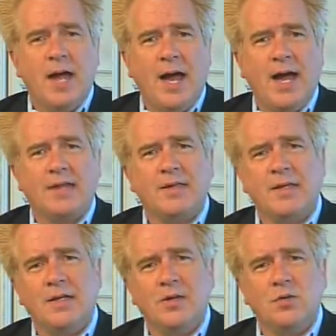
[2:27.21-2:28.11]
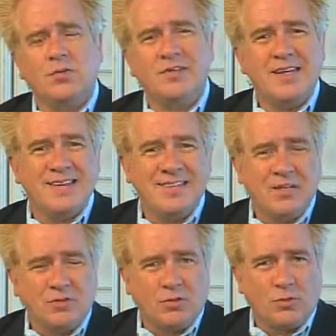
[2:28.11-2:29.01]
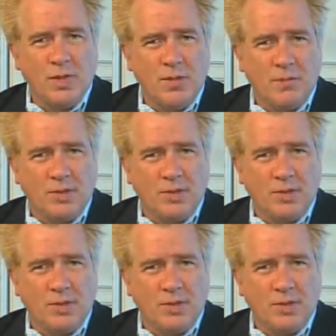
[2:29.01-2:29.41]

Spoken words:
at the new TSA screening